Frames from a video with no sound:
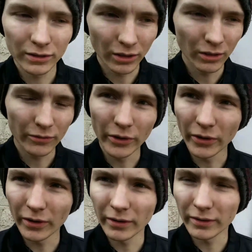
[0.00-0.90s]
So if
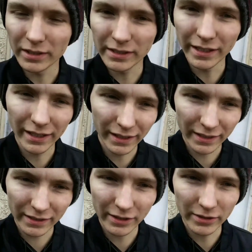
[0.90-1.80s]
you're seeing
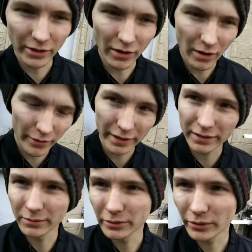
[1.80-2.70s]
this because you're already
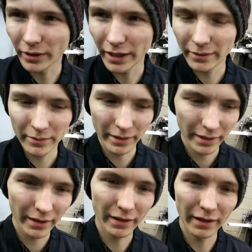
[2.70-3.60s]
subscribed,
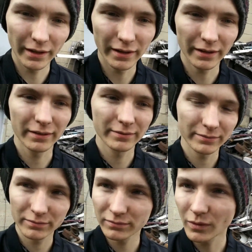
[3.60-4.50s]

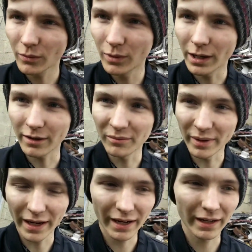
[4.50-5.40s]
welcome
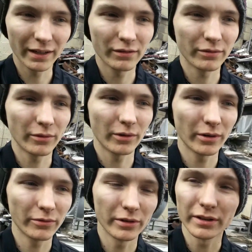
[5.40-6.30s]
back.
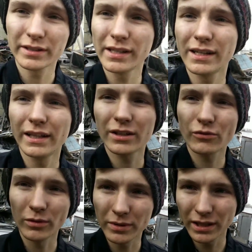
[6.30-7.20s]
If you're seeing this
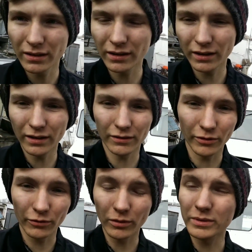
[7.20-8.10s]
from if
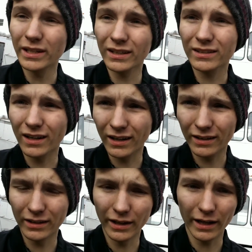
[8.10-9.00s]
you're from
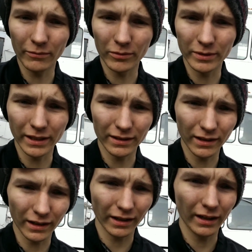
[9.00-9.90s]
TikTok and you came from
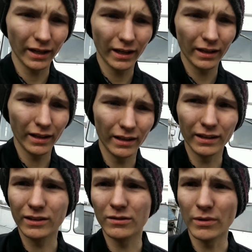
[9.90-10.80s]
TikTok, then
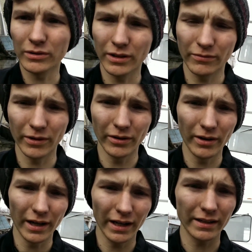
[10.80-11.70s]
this is mostly for
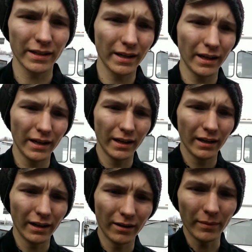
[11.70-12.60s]
you guys.
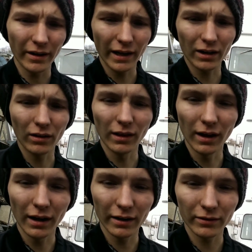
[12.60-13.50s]
I had a
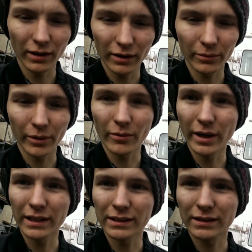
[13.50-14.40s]
lot of
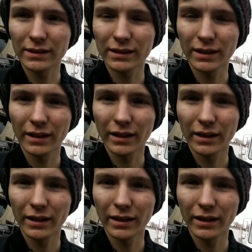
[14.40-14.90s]
requests